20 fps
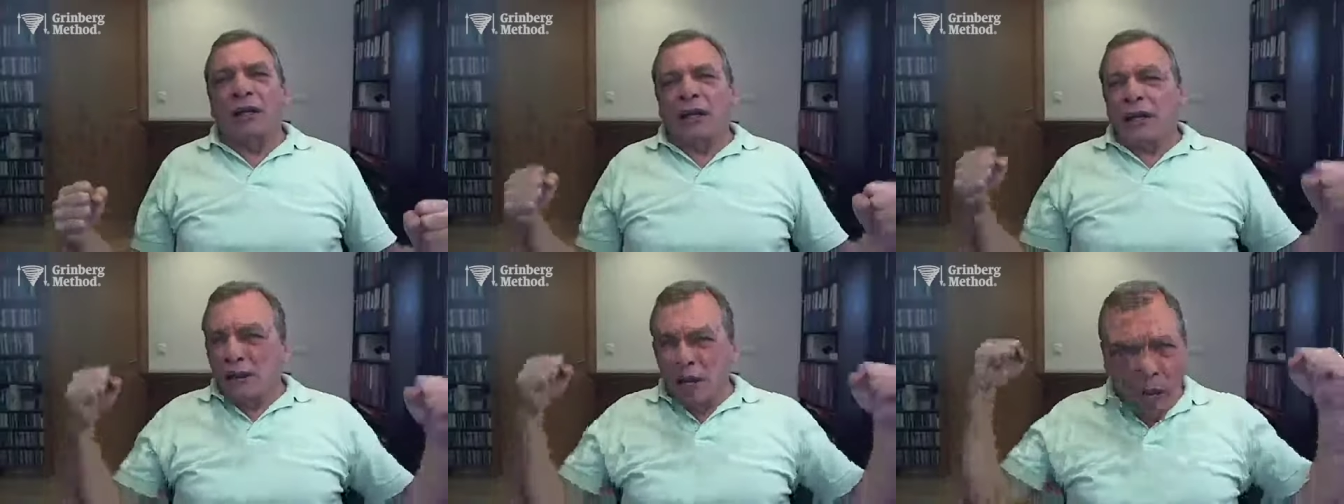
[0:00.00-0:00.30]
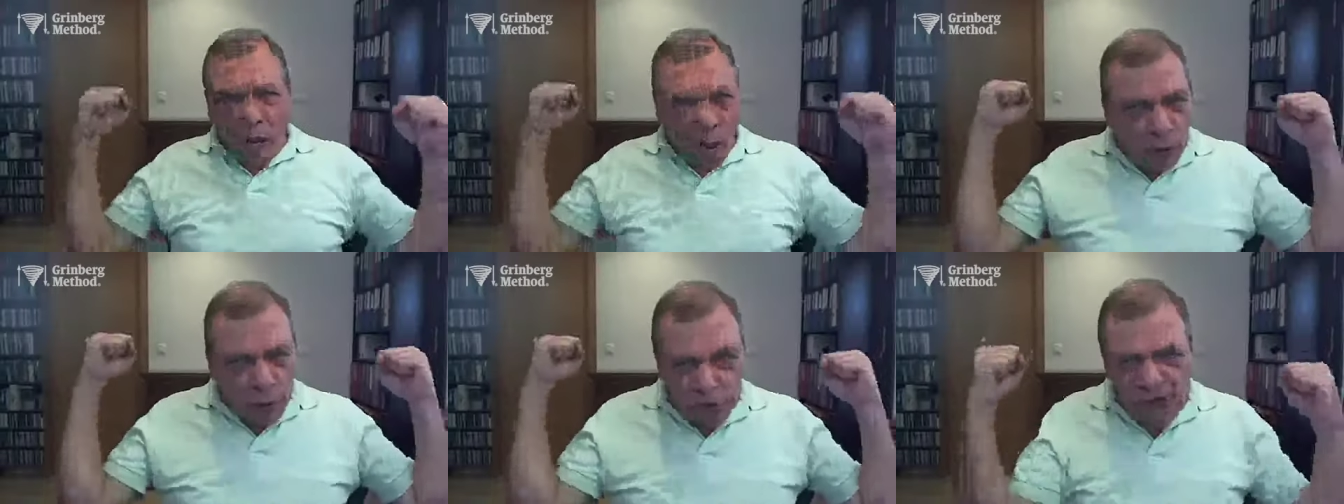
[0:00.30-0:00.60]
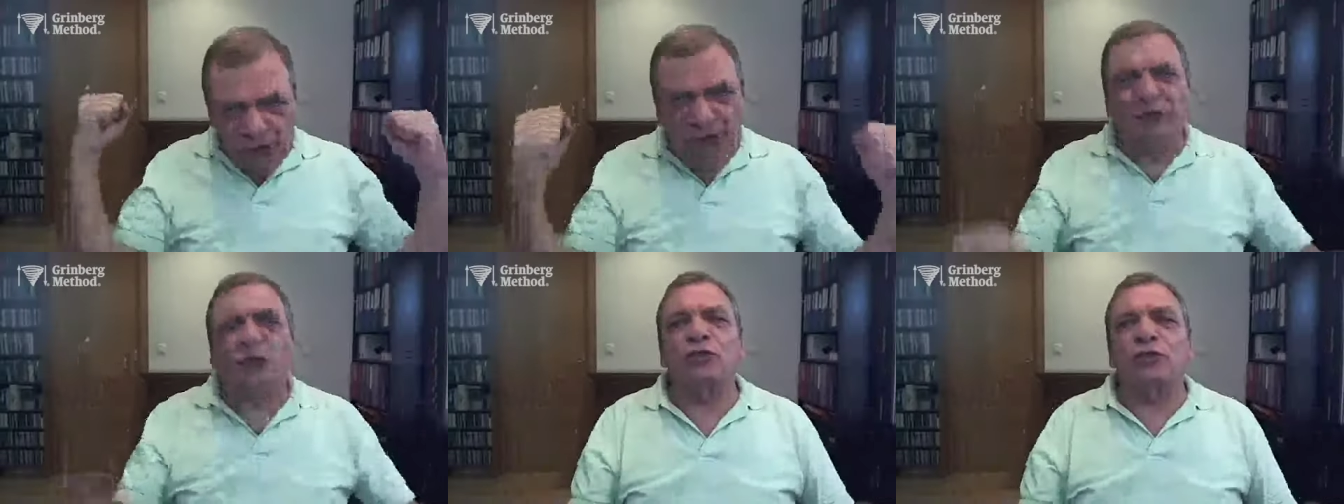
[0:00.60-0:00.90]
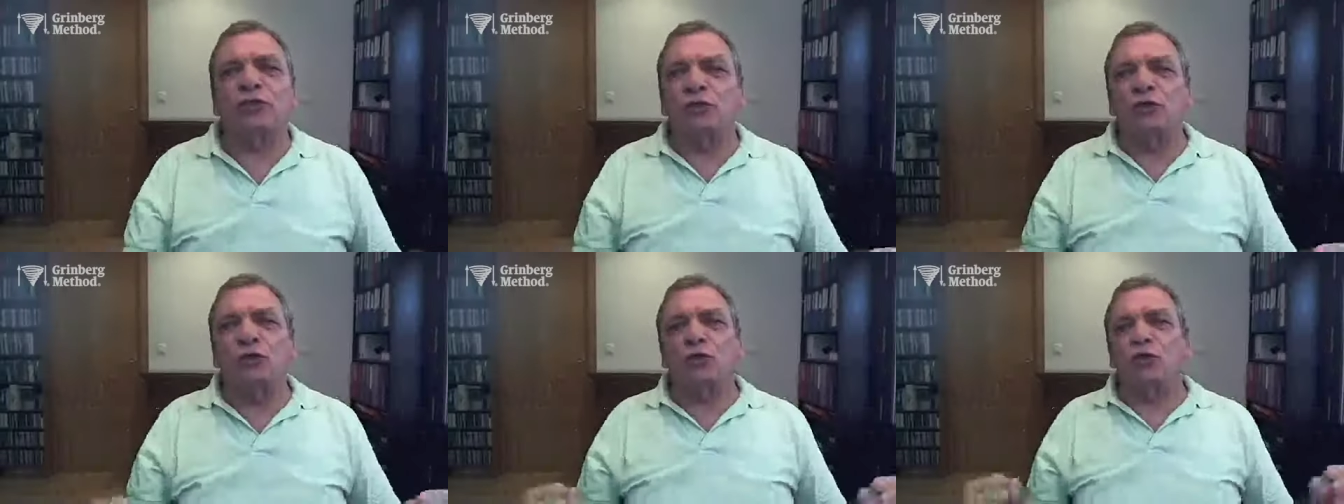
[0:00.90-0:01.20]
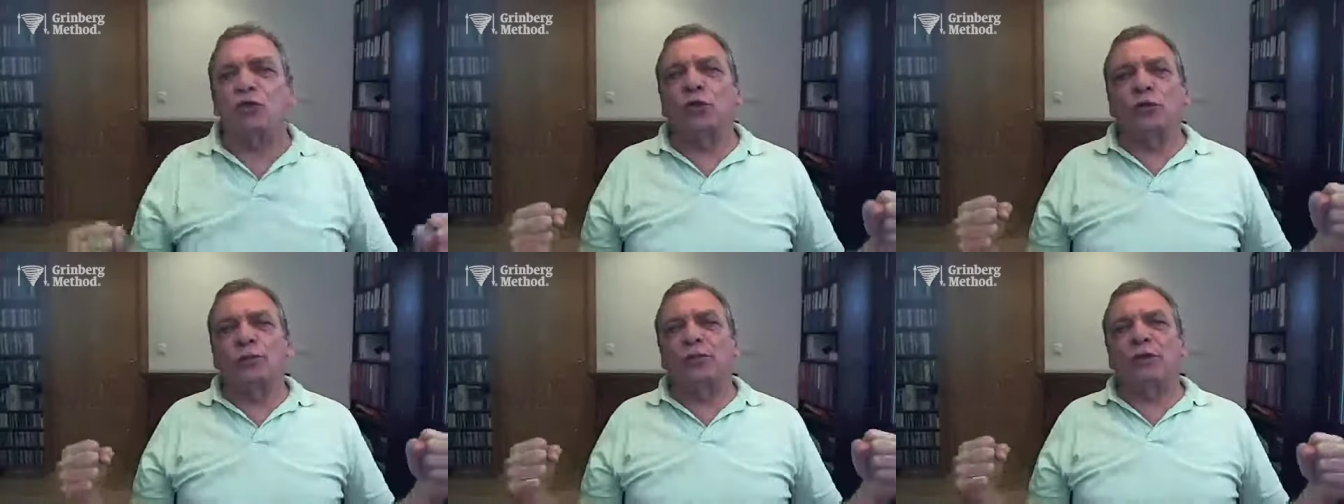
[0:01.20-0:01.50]
and how things
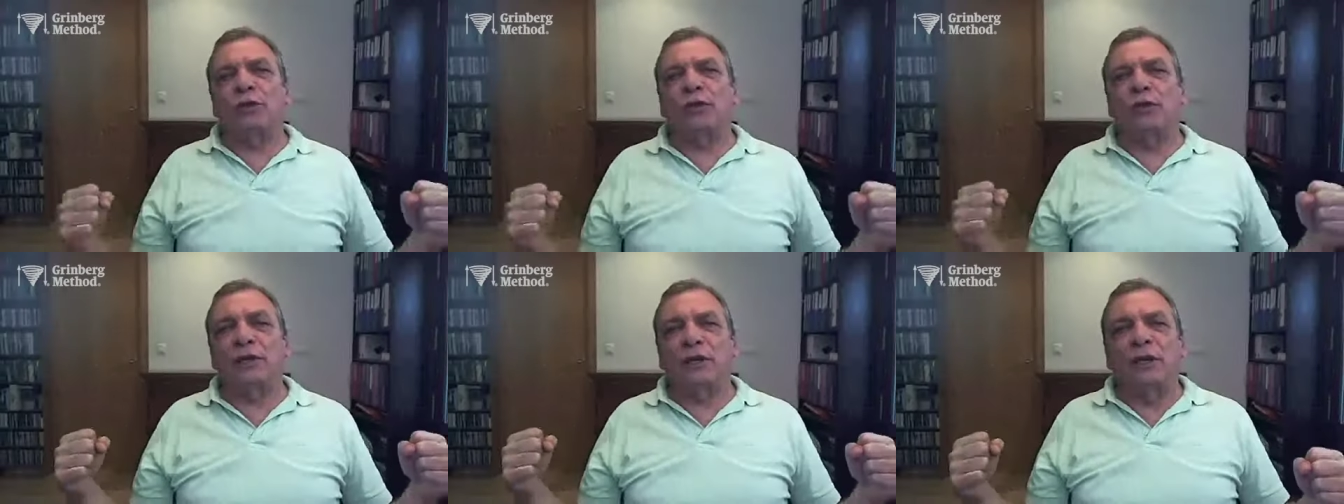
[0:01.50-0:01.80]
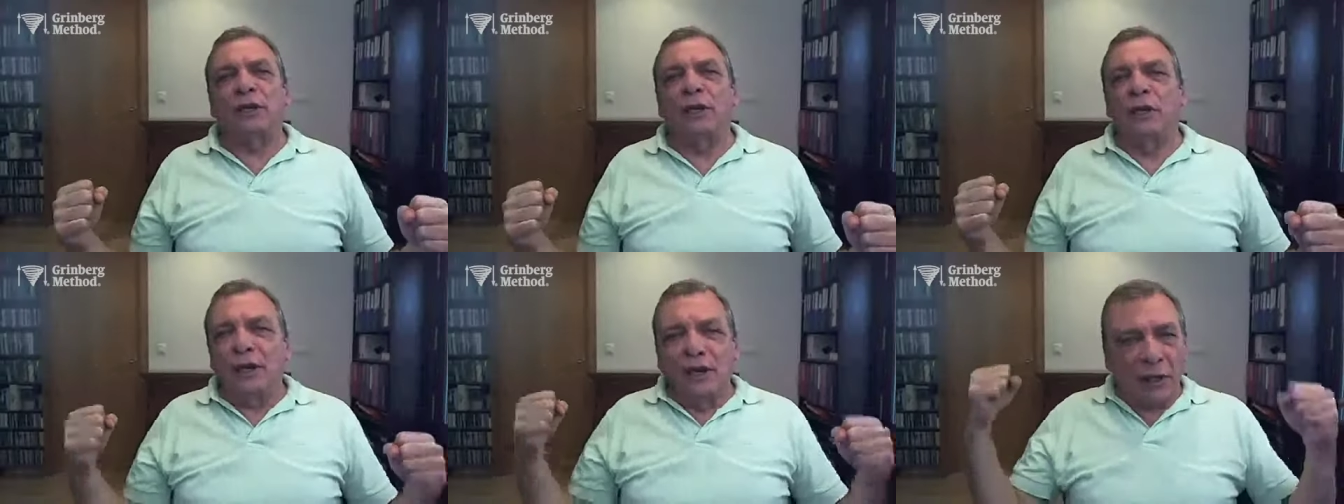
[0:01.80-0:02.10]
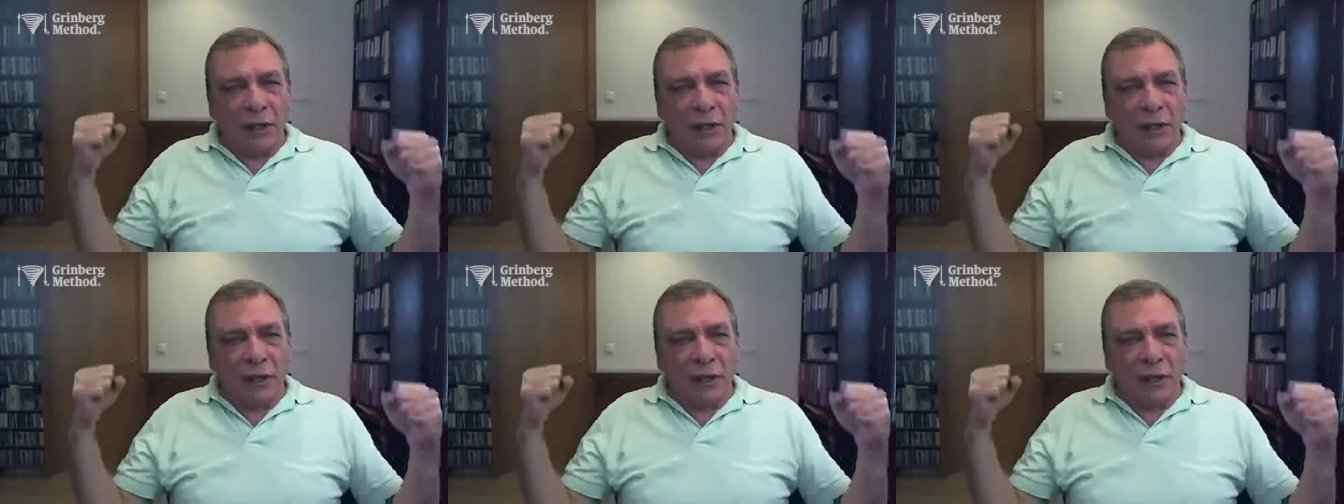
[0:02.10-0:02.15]
should be